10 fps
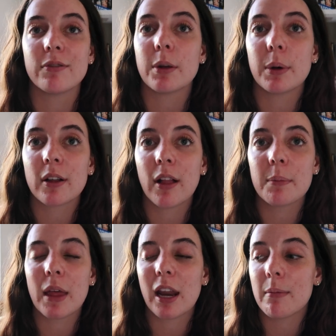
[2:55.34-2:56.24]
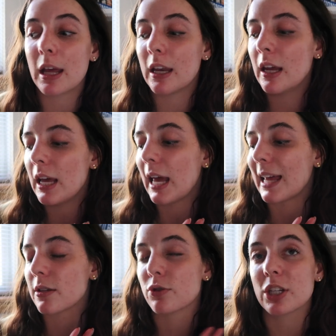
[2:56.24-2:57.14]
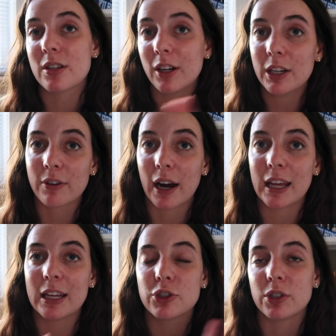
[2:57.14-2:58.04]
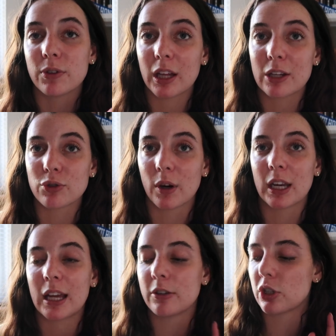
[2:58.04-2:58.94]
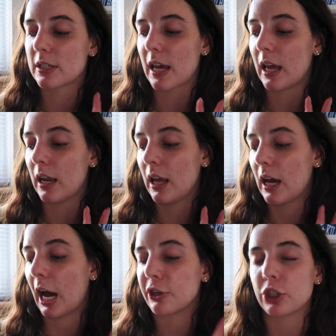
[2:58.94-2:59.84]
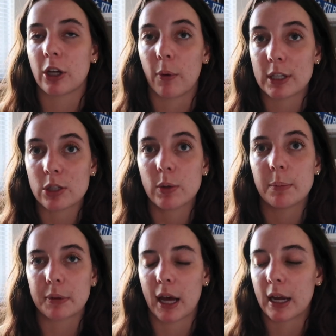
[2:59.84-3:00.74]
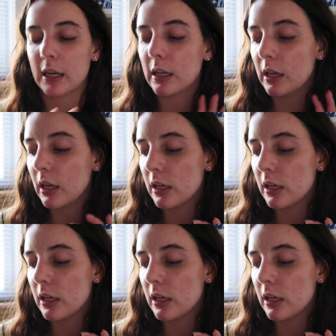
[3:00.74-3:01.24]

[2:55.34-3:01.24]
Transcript: of the book club that I'm in, and so she's already read it. She really enjoyed it, and she said I should go into it blind.